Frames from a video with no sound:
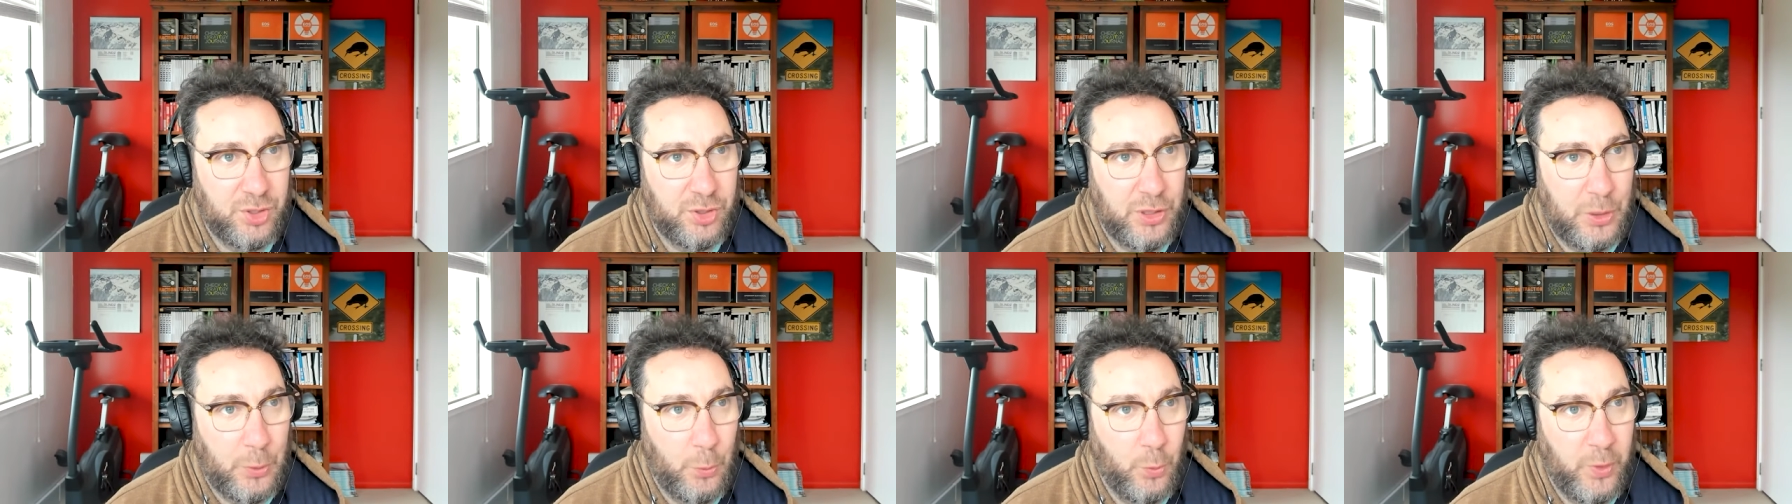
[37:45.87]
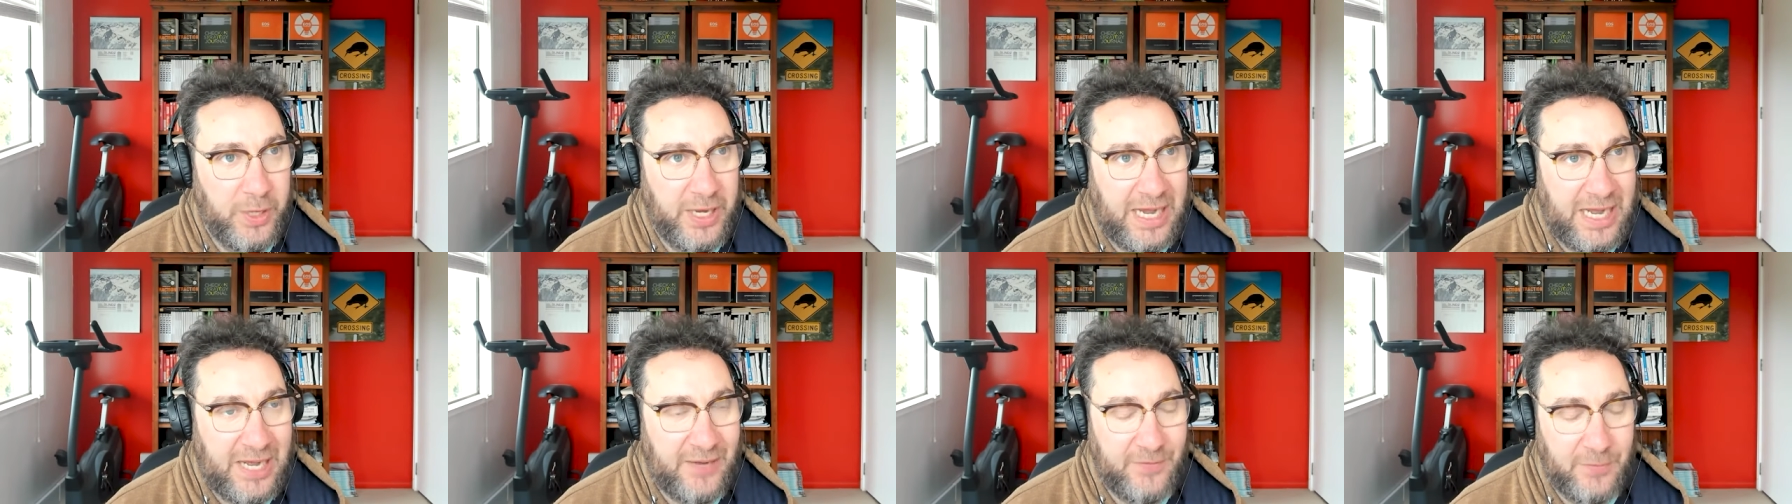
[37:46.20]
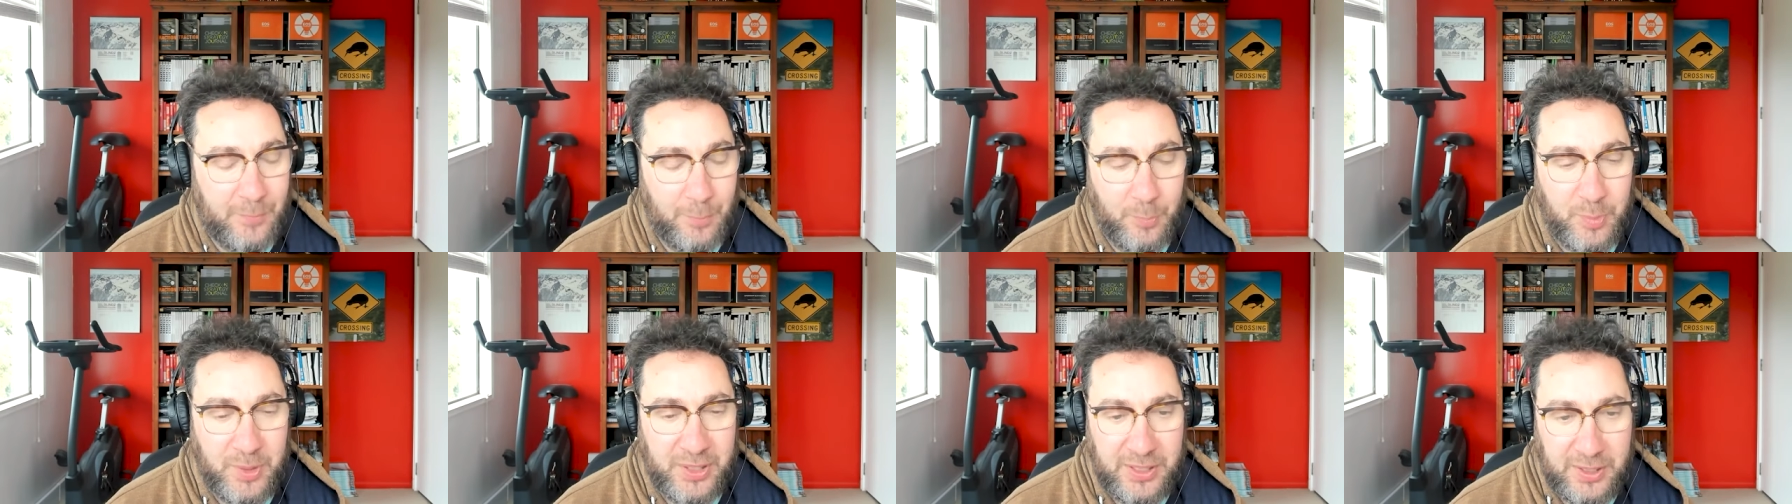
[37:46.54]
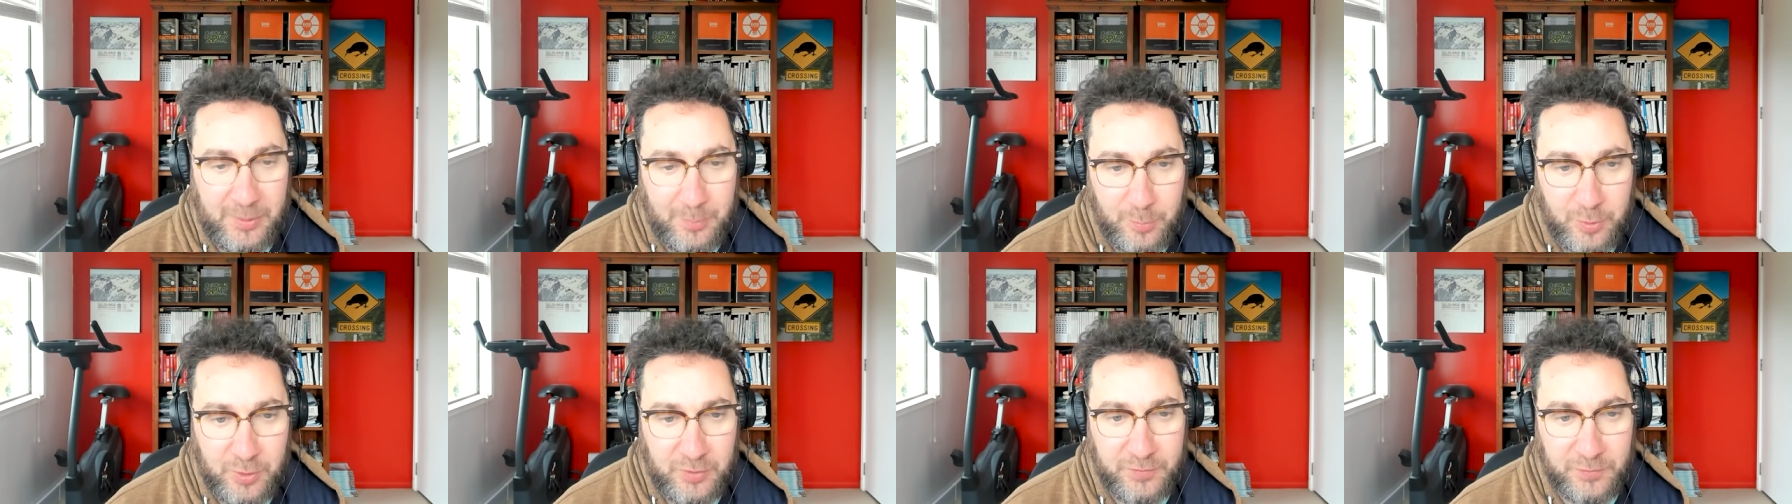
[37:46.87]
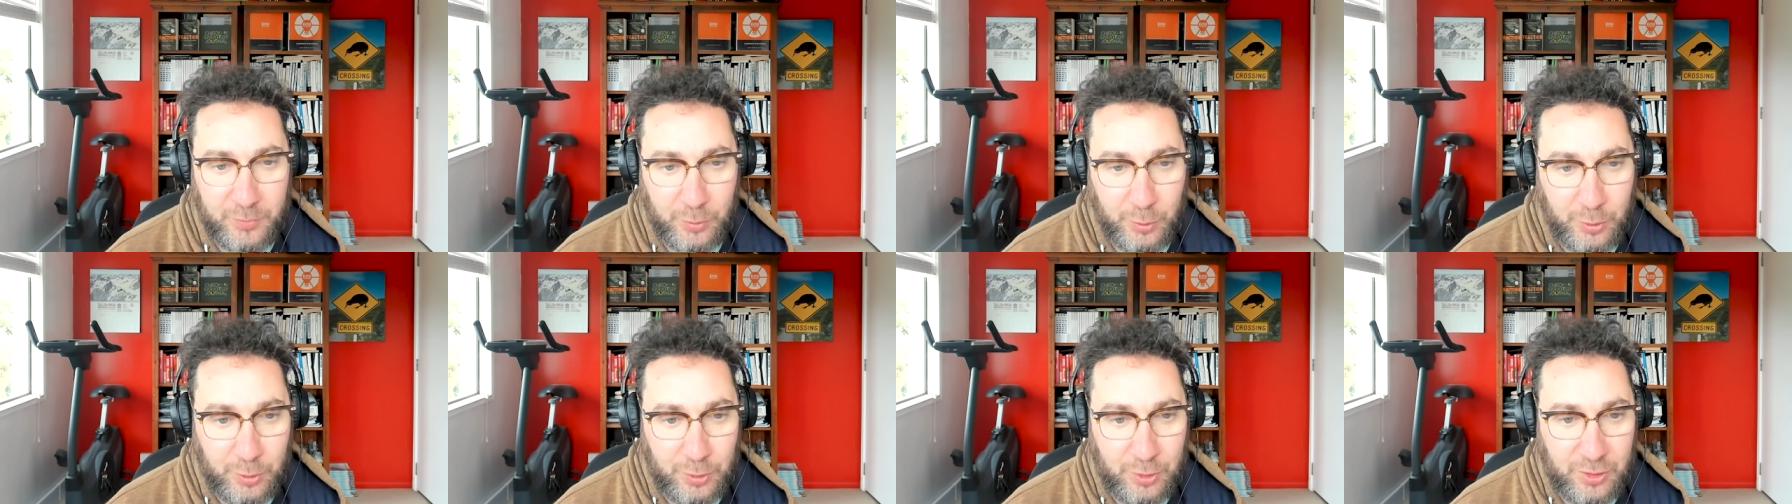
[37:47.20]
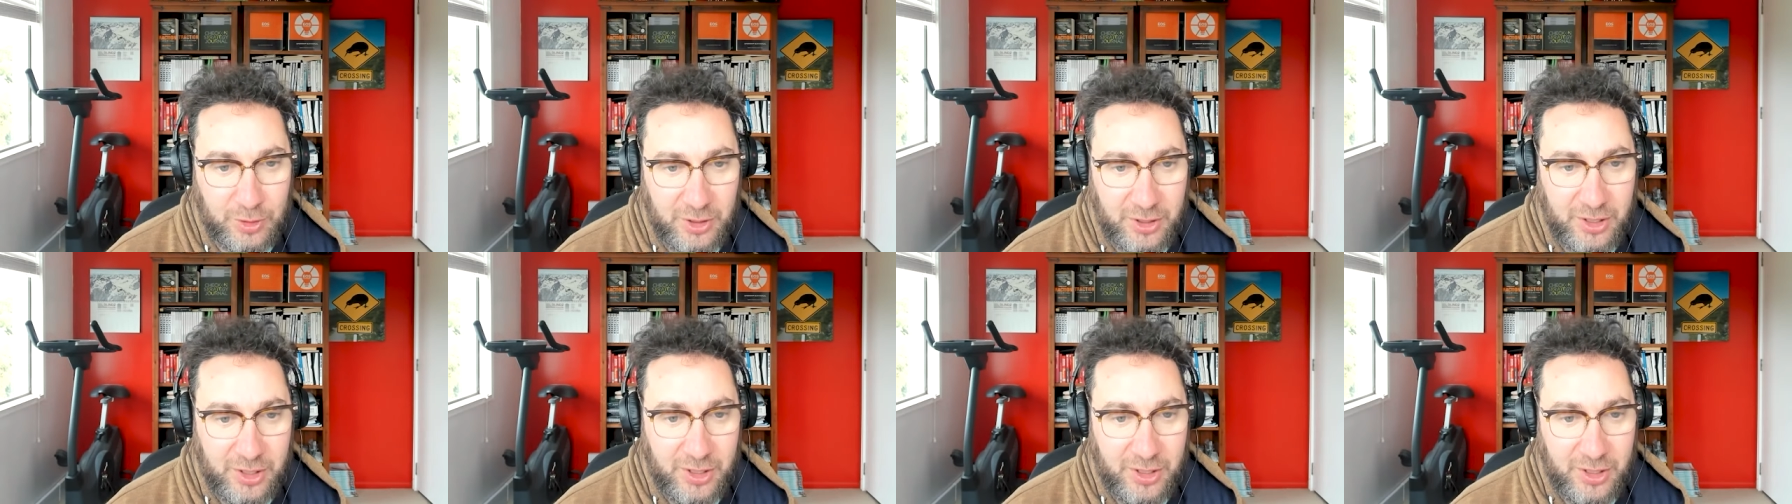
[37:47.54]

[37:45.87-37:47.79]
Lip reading: that we haven't been in before,